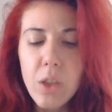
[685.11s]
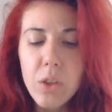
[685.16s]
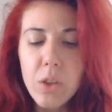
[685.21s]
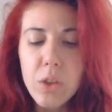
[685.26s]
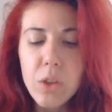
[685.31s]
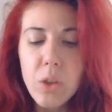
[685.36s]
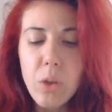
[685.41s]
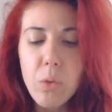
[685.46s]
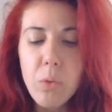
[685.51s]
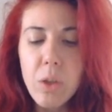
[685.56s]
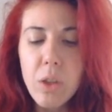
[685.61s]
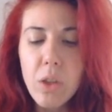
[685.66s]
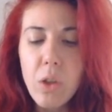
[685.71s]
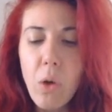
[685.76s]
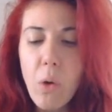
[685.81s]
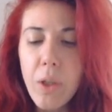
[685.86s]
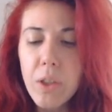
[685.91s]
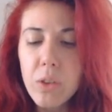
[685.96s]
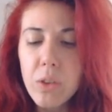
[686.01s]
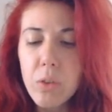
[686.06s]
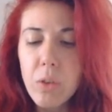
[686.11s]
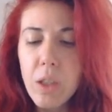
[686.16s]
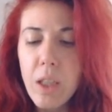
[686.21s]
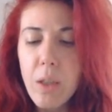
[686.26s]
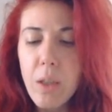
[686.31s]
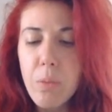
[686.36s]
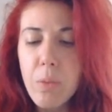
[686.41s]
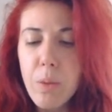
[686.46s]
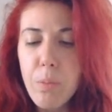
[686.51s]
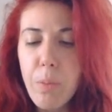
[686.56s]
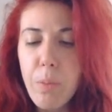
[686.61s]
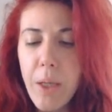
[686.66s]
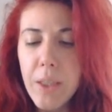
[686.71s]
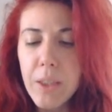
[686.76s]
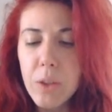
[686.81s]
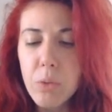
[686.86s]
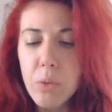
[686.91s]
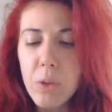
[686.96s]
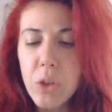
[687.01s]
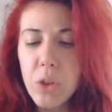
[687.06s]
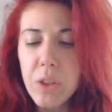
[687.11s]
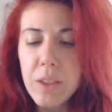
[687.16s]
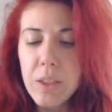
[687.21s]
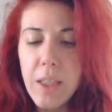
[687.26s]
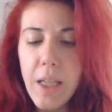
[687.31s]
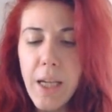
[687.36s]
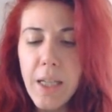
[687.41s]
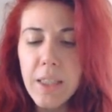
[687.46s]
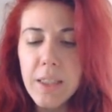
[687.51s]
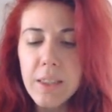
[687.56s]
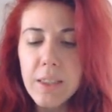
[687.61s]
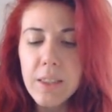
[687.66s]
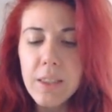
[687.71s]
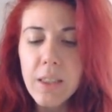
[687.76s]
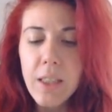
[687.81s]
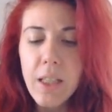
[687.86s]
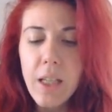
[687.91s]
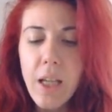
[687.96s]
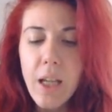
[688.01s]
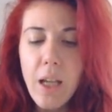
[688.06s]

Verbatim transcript: So we're going to keep the base, which is x,